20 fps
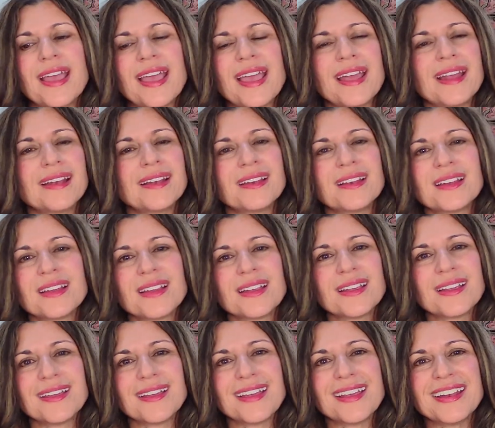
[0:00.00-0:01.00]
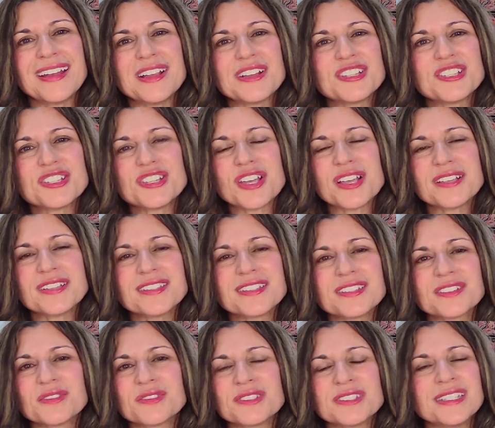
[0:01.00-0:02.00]
And it just
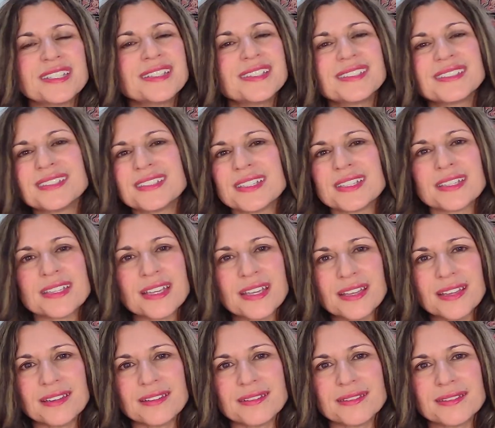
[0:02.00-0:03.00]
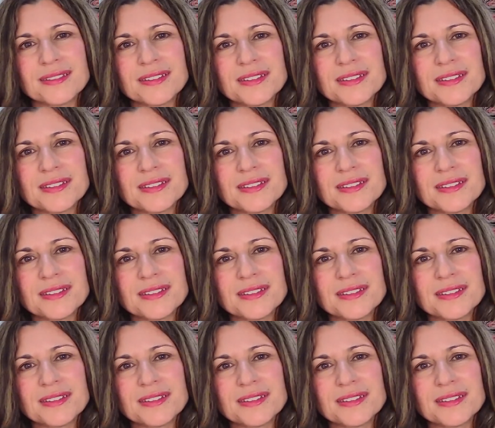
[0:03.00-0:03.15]
didn't sink in